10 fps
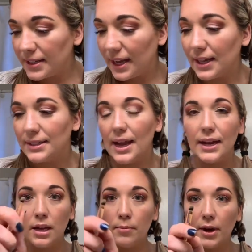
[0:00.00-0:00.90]
take a
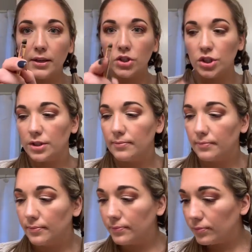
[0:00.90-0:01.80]
tiny brush,
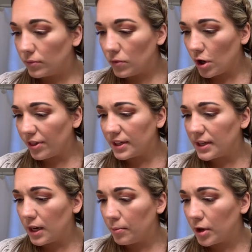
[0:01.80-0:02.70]
not that
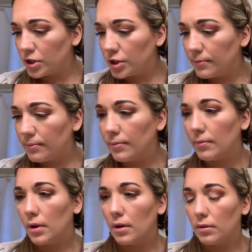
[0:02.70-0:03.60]
tiny brush,
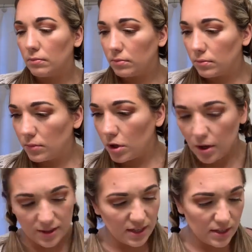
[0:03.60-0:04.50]

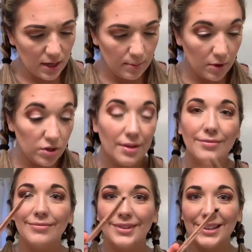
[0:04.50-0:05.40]
not that tiny brush,
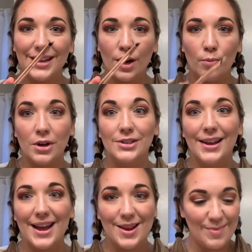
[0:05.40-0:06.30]
the tiny brush I
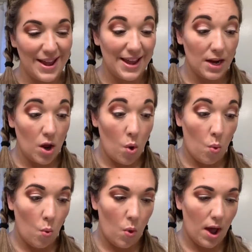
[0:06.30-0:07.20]
had in my hand.
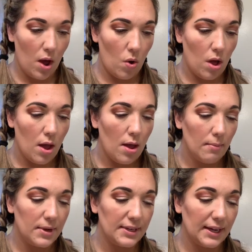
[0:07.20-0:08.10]
Wow.
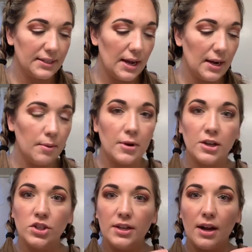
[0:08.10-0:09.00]
I'm going to take a tiny
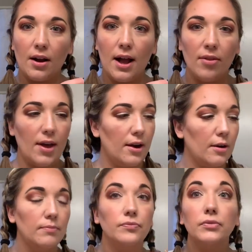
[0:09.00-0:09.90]
brush into our
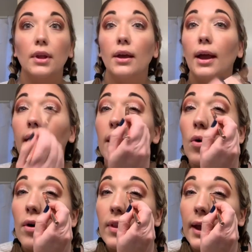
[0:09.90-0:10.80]
highlighter and
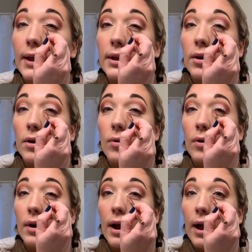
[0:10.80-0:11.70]
go on the inner
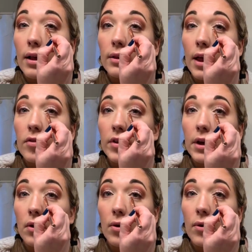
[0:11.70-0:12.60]
corner. I love an
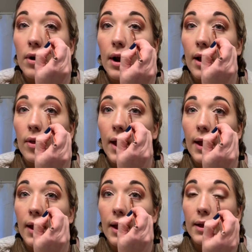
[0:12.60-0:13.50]
inner corner
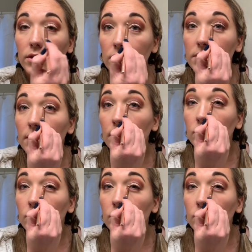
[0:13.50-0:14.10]
highlight, and just